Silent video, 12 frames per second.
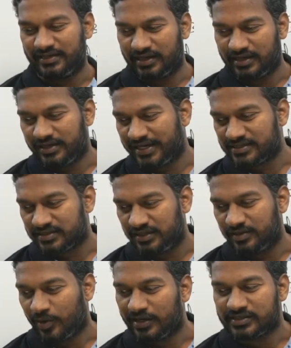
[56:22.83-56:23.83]
I guess he
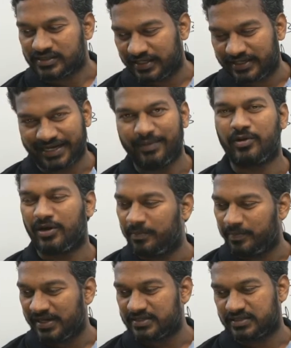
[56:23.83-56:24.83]
wants a time
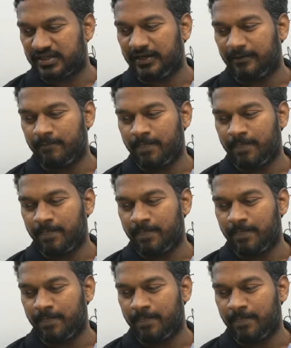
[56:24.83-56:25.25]
complexity